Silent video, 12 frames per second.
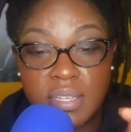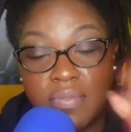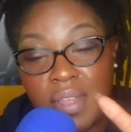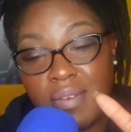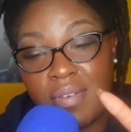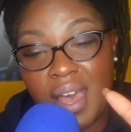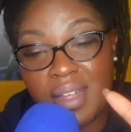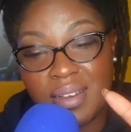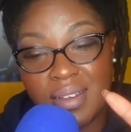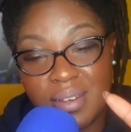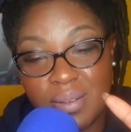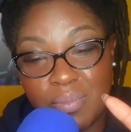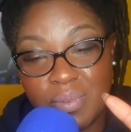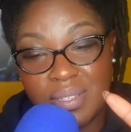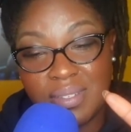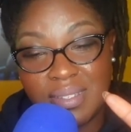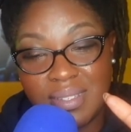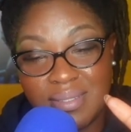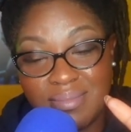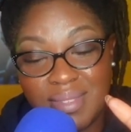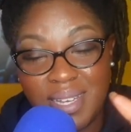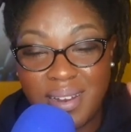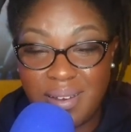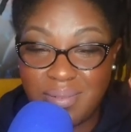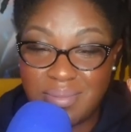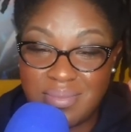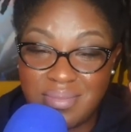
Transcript: if they've got a good one, you know?